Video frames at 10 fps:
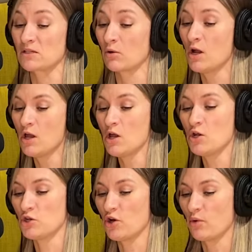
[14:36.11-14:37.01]
So
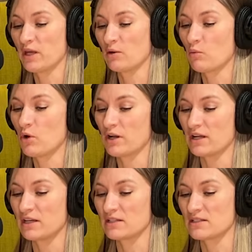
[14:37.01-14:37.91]
knowing what
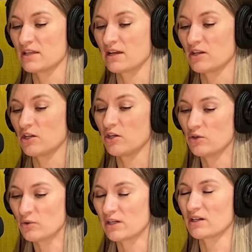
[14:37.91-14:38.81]
it is that
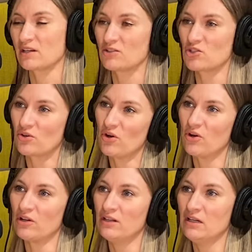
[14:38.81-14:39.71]
you can
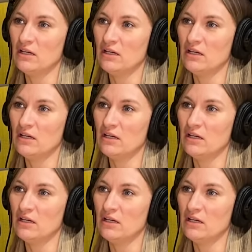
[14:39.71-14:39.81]
control